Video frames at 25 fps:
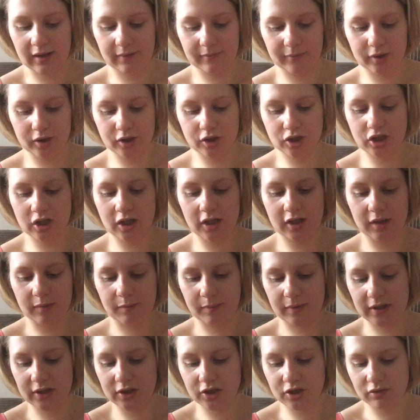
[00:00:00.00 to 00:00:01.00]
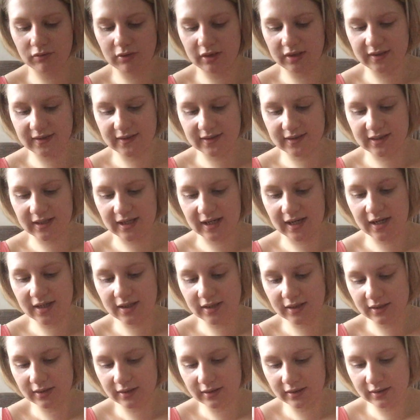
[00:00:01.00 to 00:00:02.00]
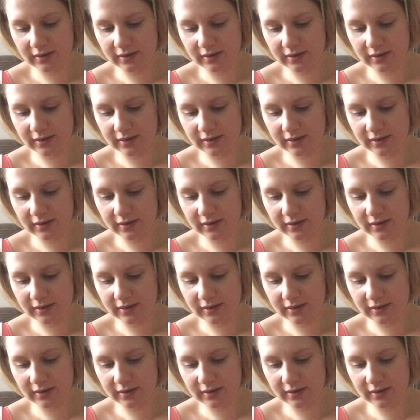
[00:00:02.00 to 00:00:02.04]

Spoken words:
I'm going to show you the picture instead.